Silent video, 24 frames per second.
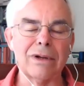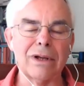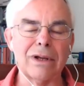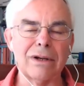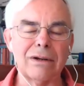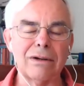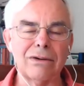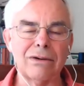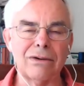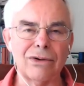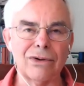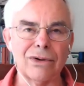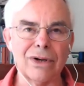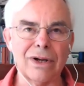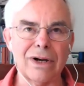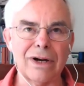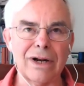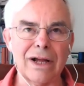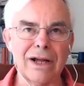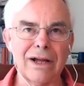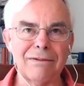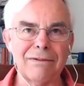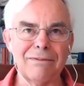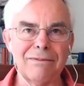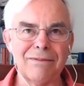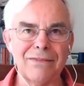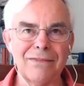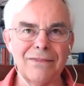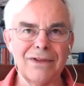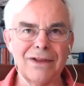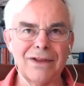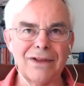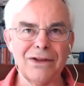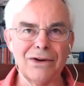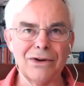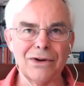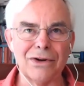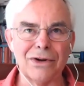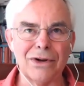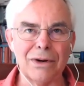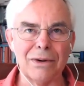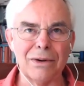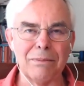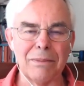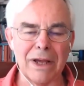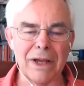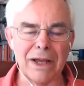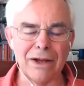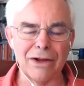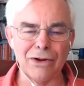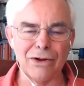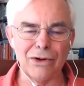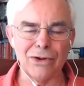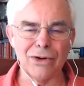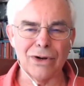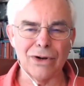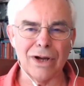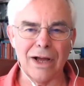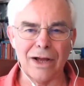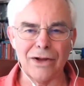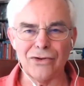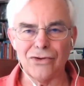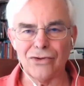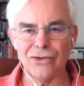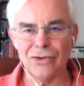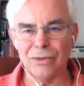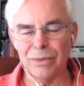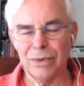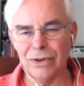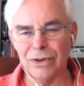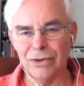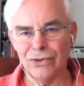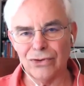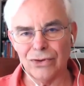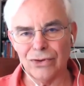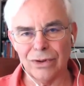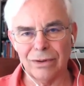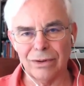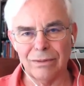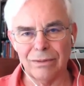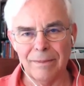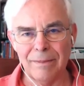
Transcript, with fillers: and you're going to you're going to make your contribution